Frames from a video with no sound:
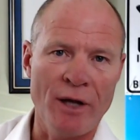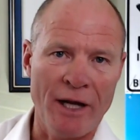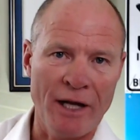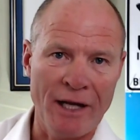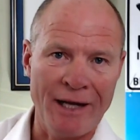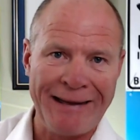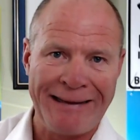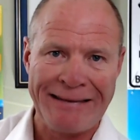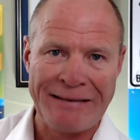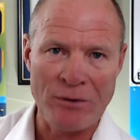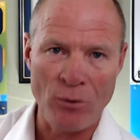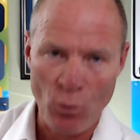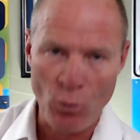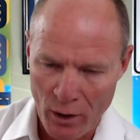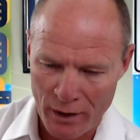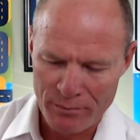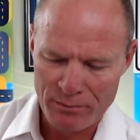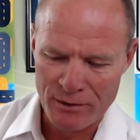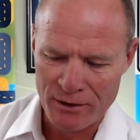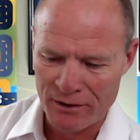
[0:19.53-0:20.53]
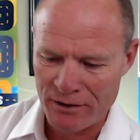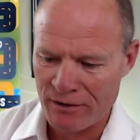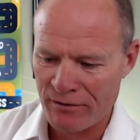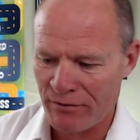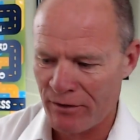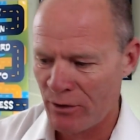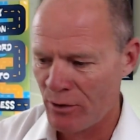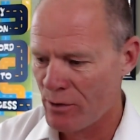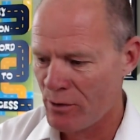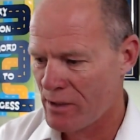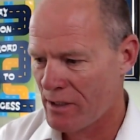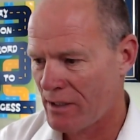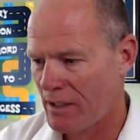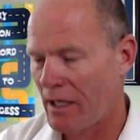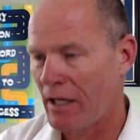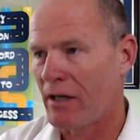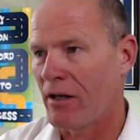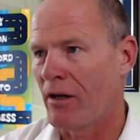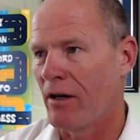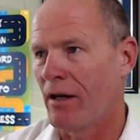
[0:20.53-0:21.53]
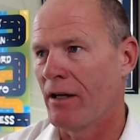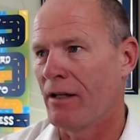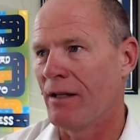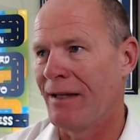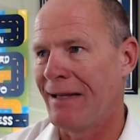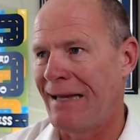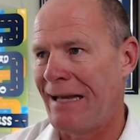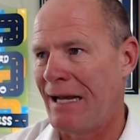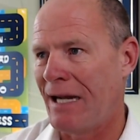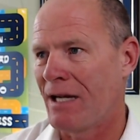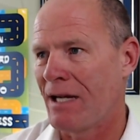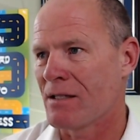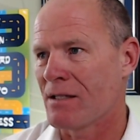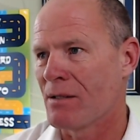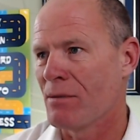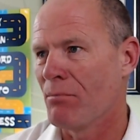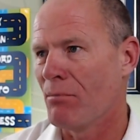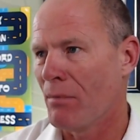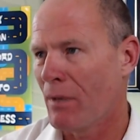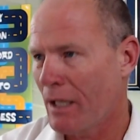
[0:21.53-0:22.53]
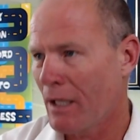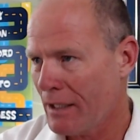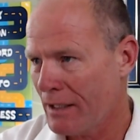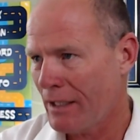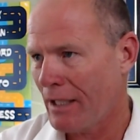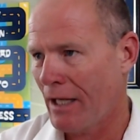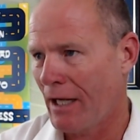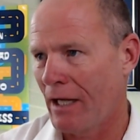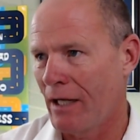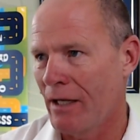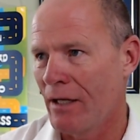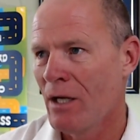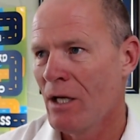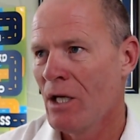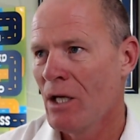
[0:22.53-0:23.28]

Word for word: and the 1 million views that got last Monday.